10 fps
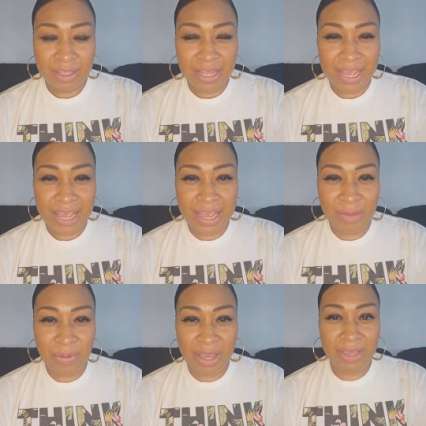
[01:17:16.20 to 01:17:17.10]

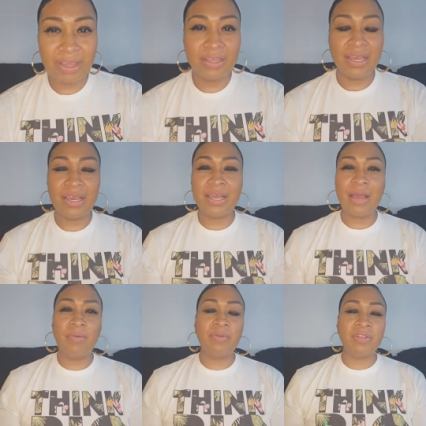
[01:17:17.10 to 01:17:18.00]
Hey, Peggy. Yeah,
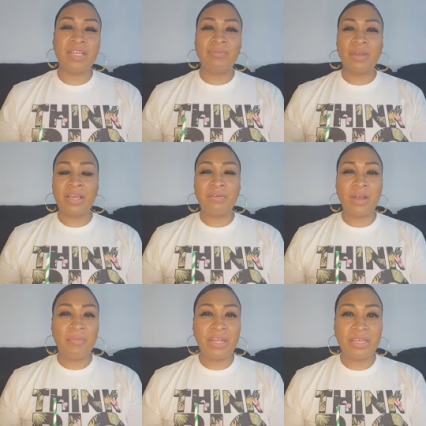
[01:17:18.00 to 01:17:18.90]
happy birthday, man.
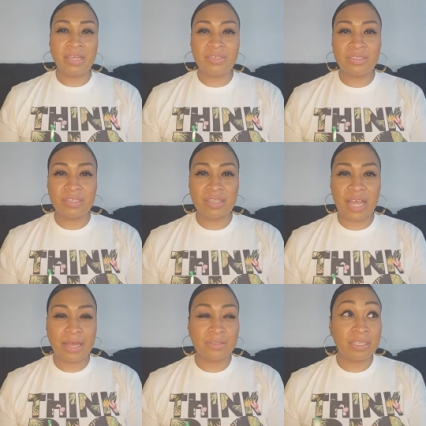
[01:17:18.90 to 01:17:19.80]
How many cancers in the
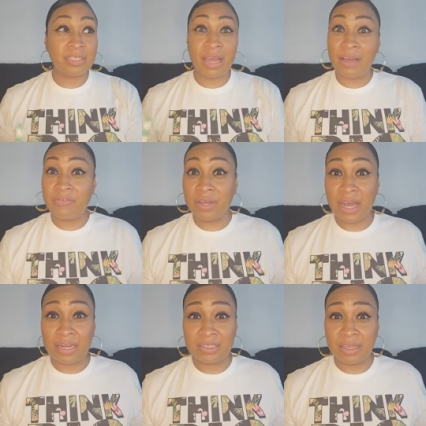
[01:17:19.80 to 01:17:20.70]
house? This I
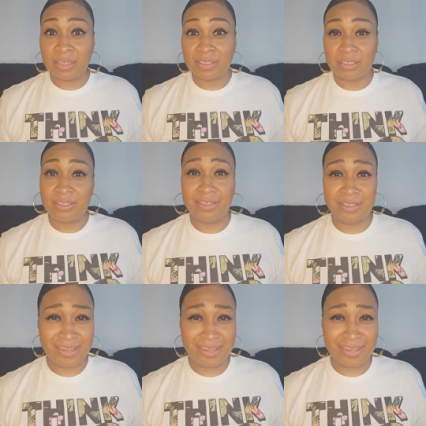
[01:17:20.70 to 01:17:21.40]
forgot it's cancer season.